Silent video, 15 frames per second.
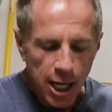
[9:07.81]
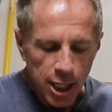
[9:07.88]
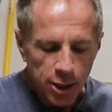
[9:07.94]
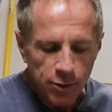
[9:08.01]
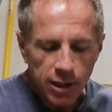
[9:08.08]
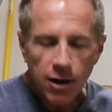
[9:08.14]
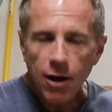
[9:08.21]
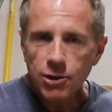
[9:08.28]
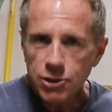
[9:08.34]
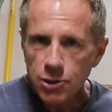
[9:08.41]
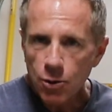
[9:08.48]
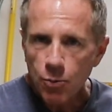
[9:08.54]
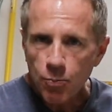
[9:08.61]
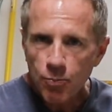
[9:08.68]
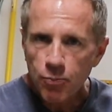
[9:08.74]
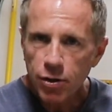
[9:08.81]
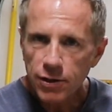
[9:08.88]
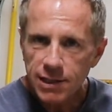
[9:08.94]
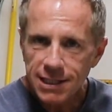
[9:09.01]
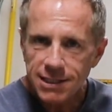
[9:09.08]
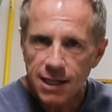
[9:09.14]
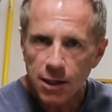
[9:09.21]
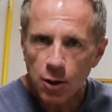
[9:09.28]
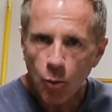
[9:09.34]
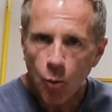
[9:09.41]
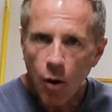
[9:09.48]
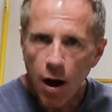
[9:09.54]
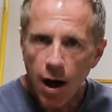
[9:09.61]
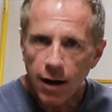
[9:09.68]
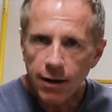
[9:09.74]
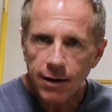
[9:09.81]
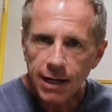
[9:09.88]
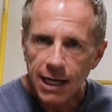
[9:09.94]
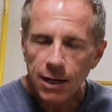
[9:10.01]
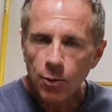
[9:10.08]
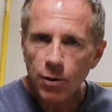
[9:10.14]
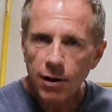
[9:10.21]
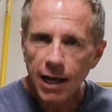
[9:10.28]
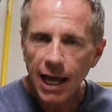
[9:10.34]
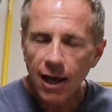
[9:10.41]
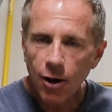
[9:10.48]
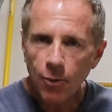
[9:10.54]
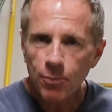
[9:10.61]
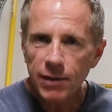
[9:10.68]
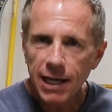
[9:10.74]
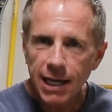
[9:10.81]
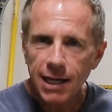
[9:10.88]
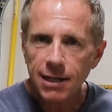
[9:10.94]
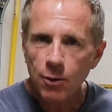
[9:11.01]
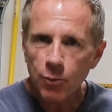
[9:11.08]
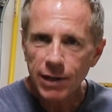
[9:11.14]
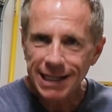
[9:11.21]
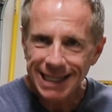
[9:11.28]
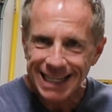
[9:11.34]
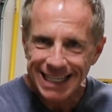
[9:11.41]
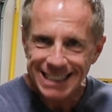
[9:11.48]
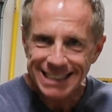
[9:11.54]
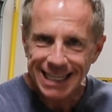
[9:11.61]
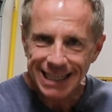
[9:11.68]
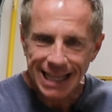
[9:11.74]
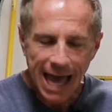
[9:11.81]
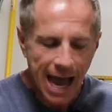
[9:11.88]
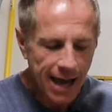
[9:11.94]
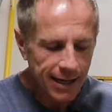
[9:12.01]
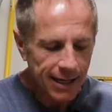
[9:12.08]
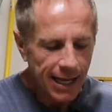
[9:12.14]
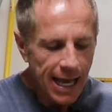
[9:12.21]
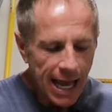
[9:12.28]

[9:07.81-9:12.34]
You can also put this underwater and it will help in releasing that